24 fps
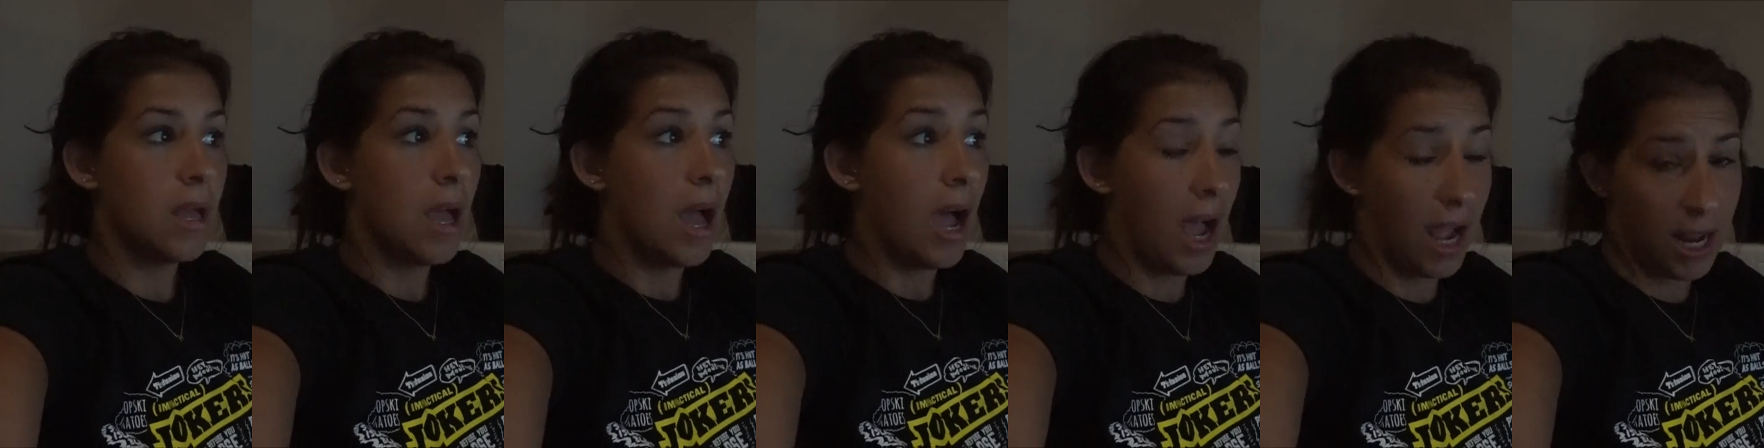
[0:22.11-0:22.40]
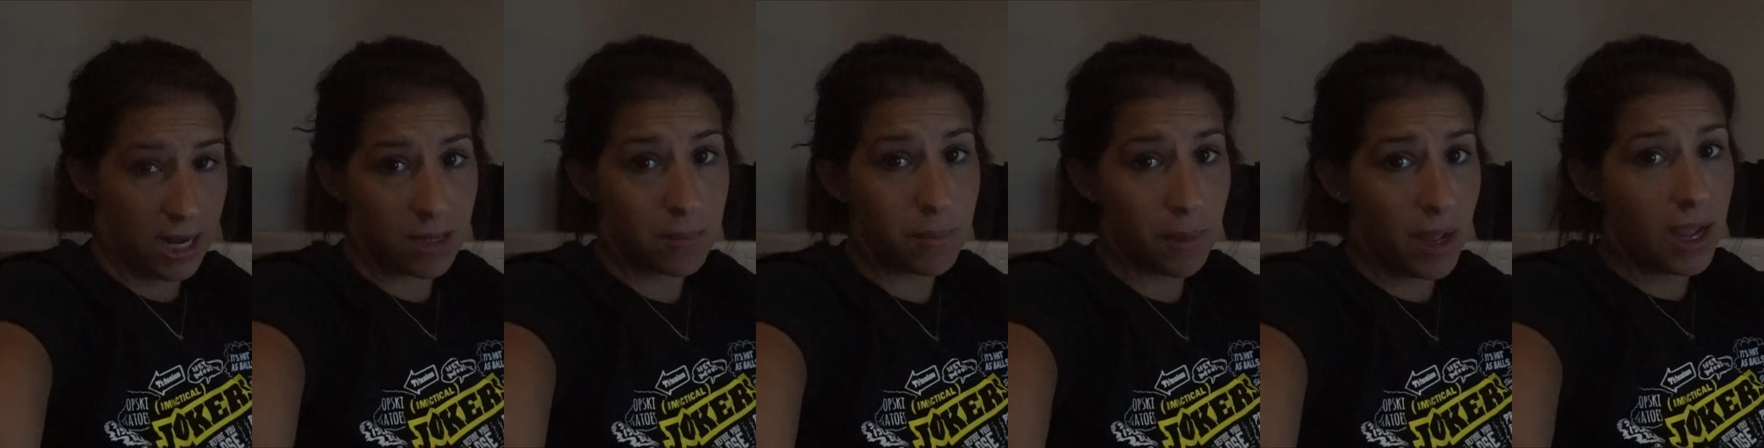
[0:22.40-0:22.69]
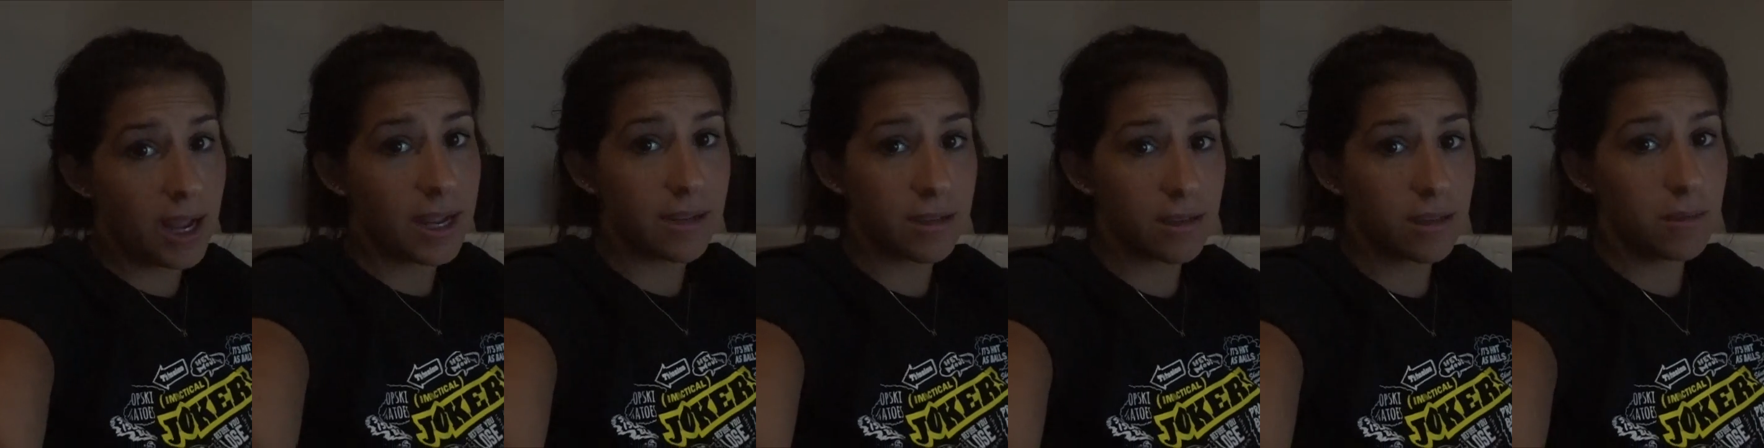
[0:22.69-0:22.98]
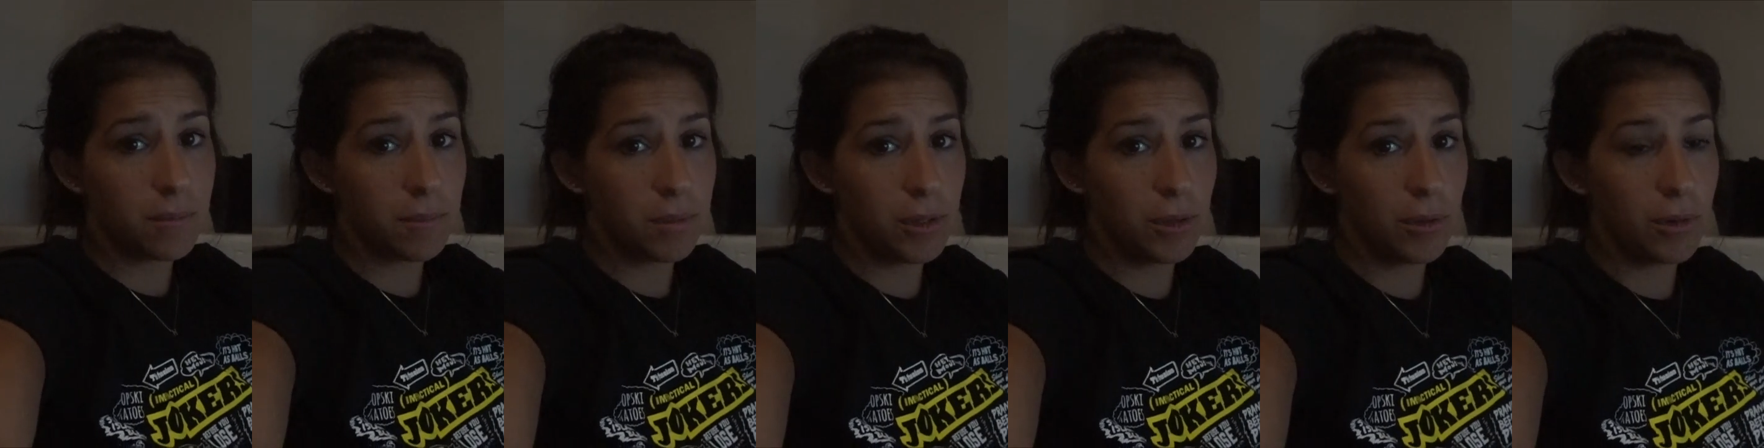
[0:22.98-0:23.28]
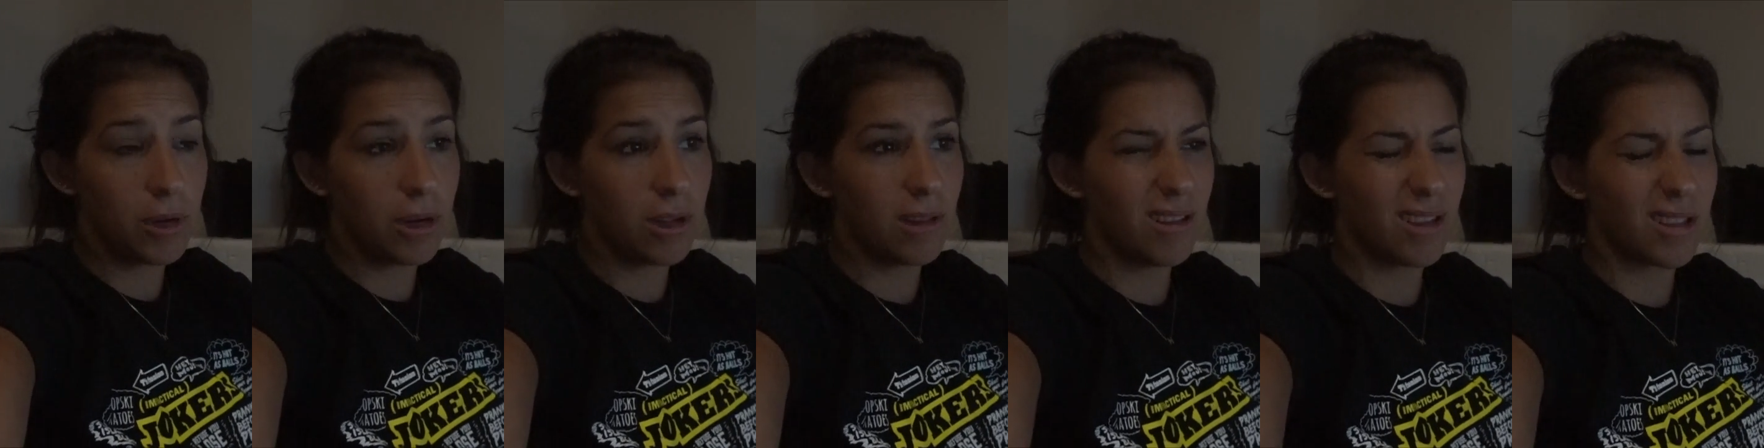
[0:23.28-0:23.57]
hiding behind a
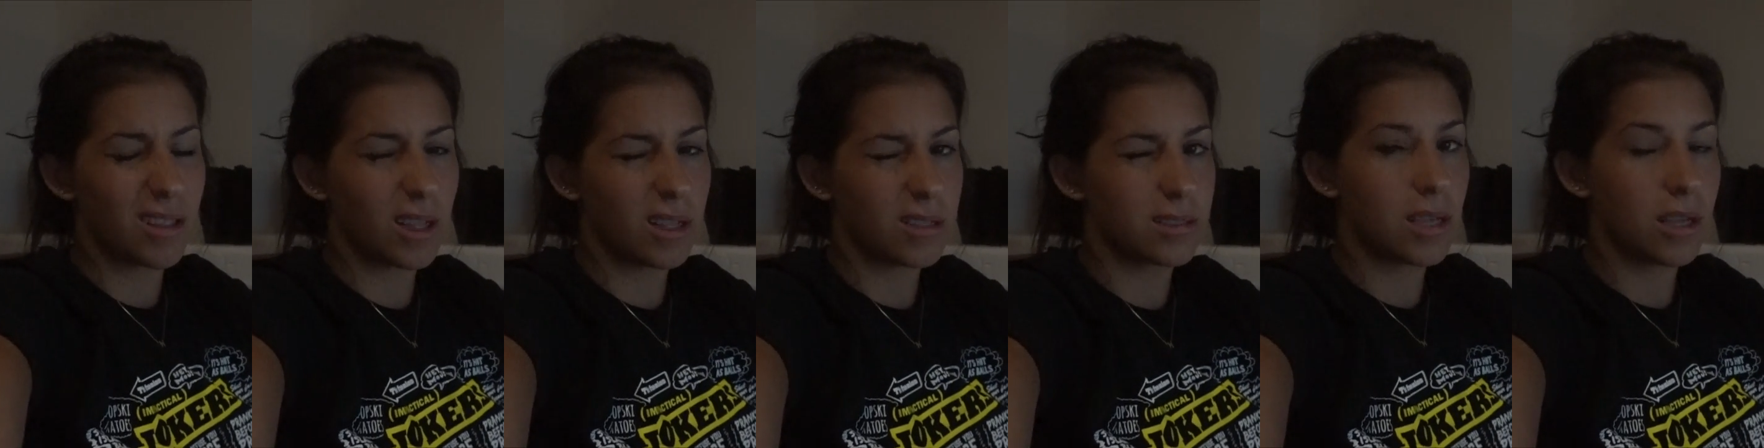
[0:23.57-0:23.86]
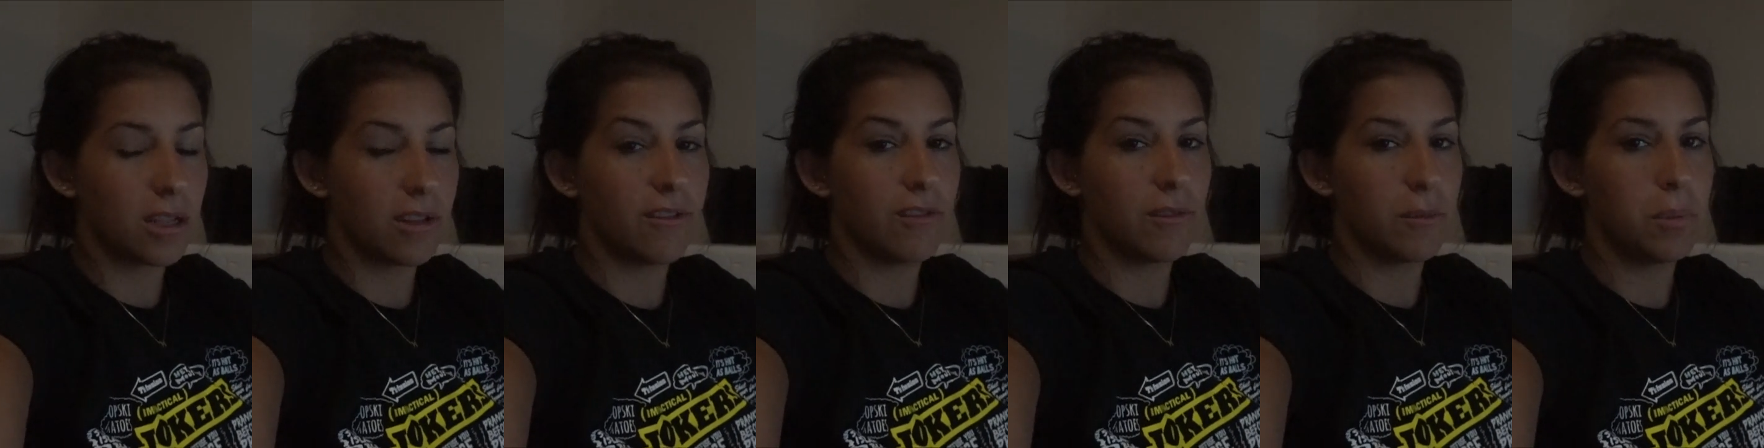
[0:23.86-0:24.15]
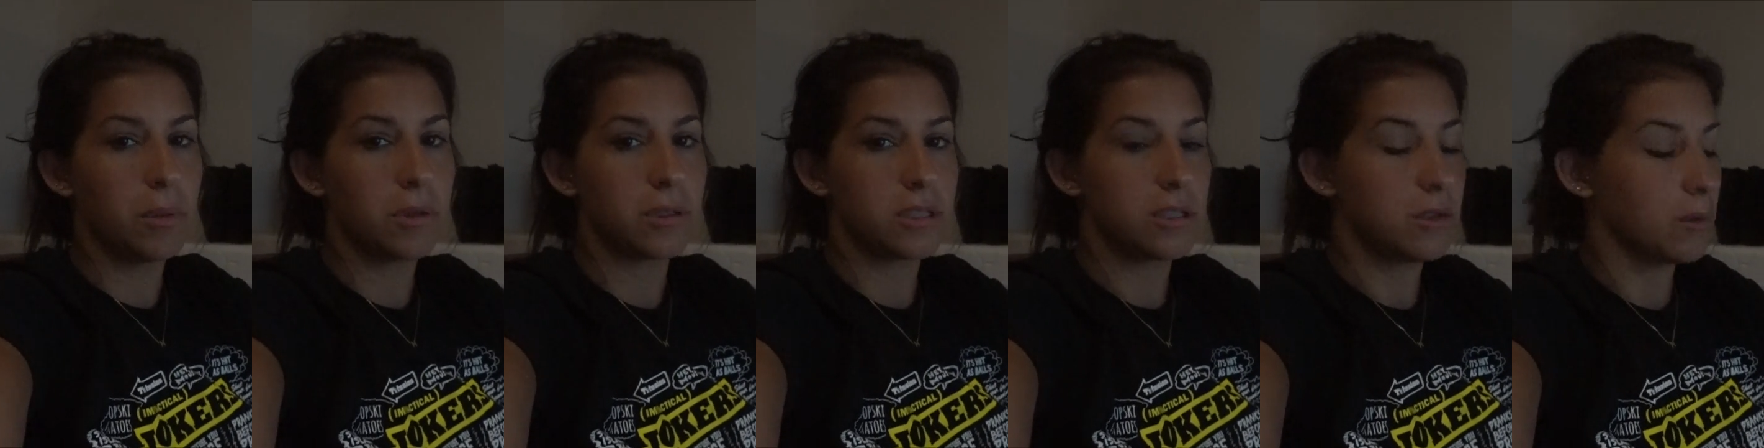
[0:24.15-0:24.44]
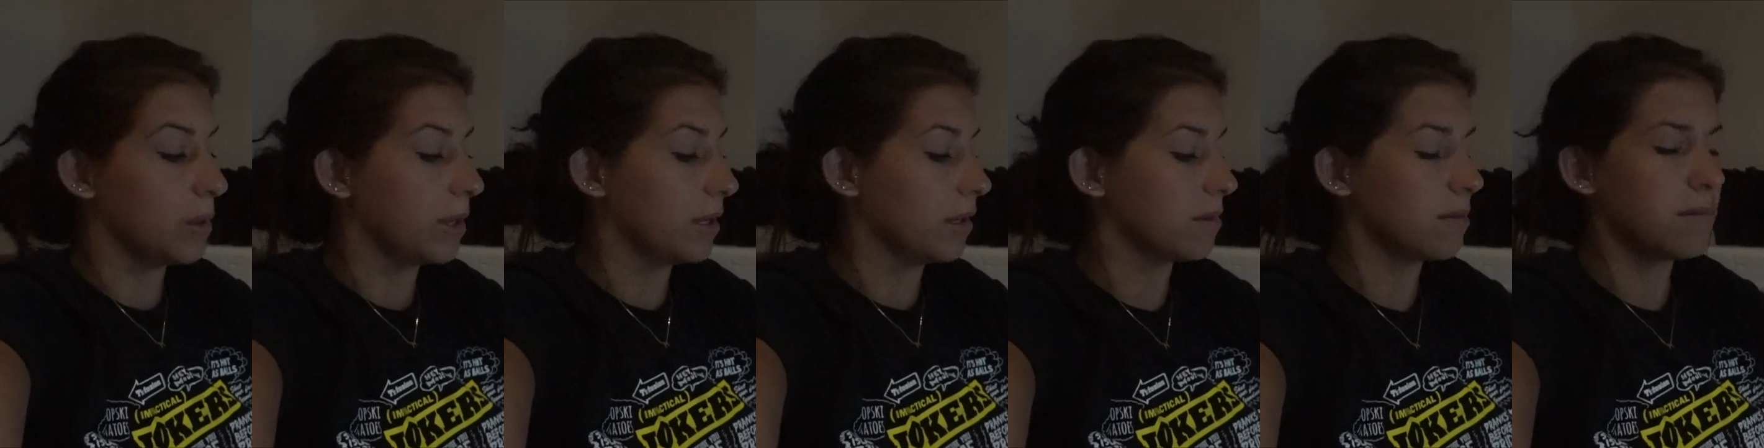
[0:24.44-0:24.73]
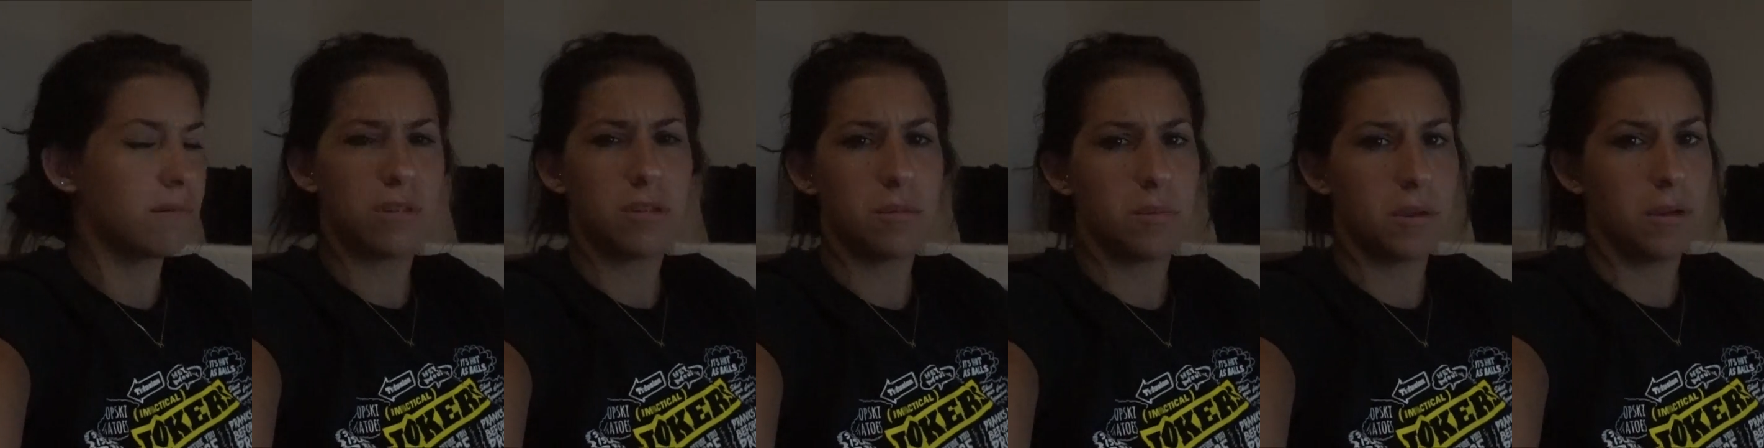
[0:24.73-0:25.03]
computer, like that's kind of a pussy way to,
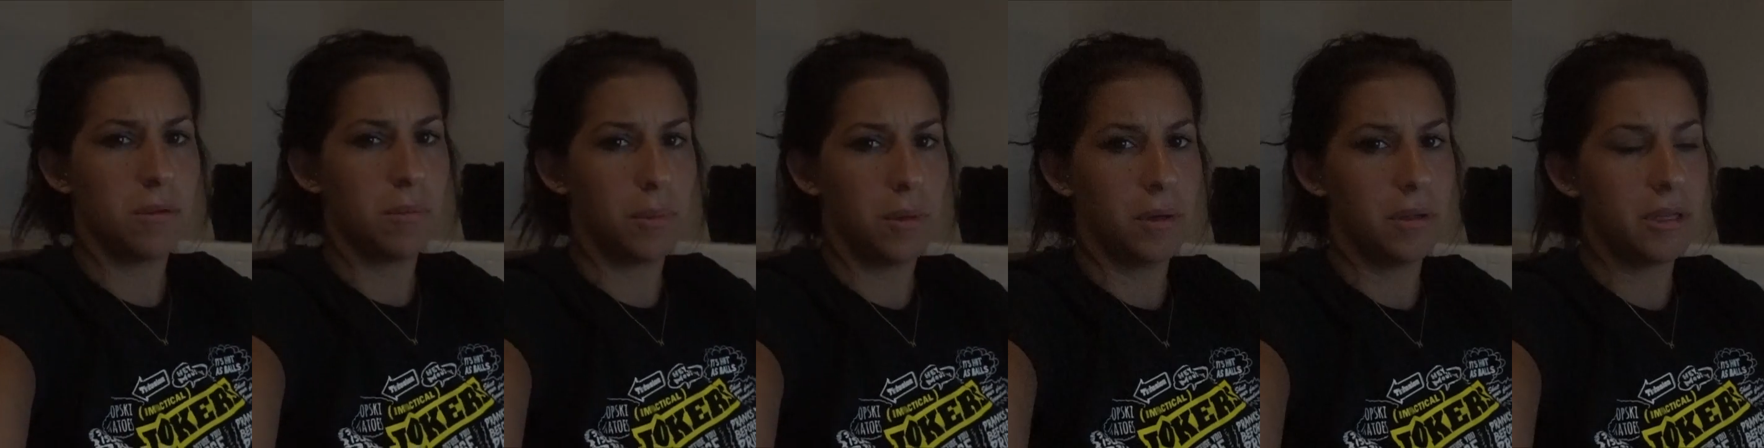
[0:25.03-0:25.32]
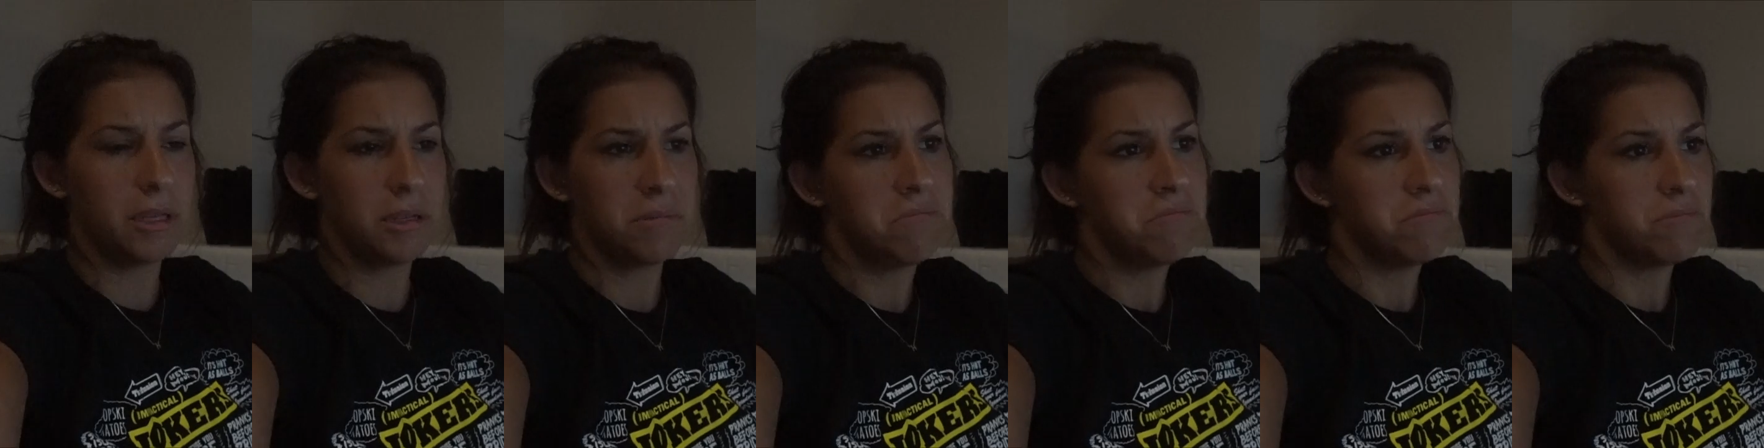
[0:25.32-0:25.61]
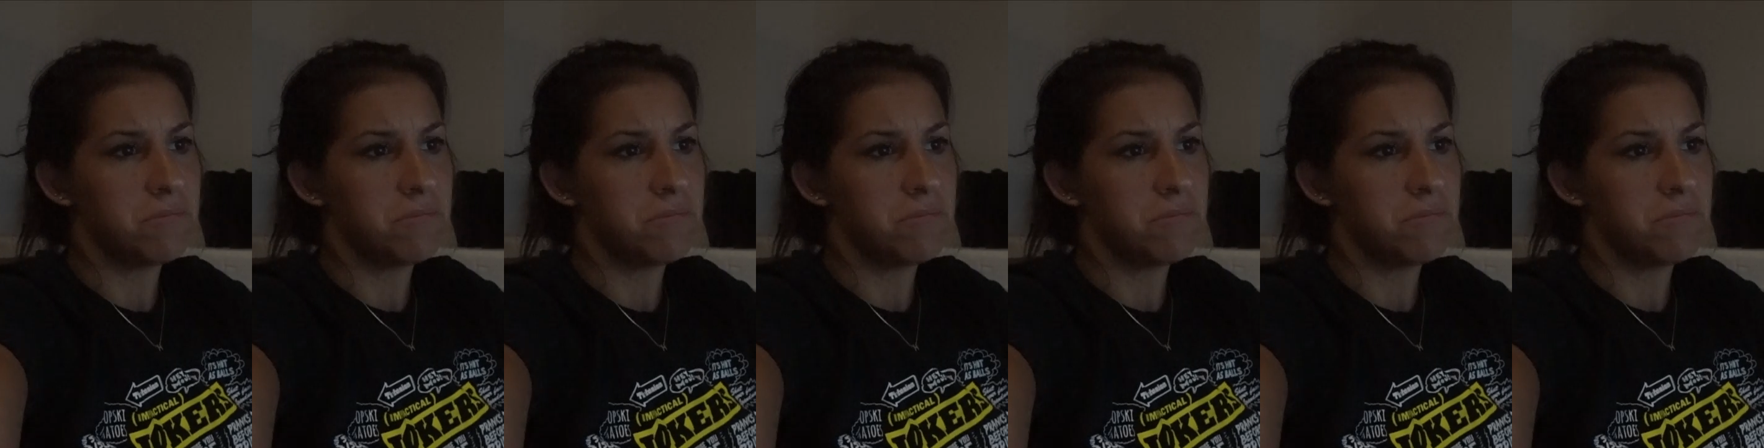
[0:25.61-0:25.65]
to be a bully.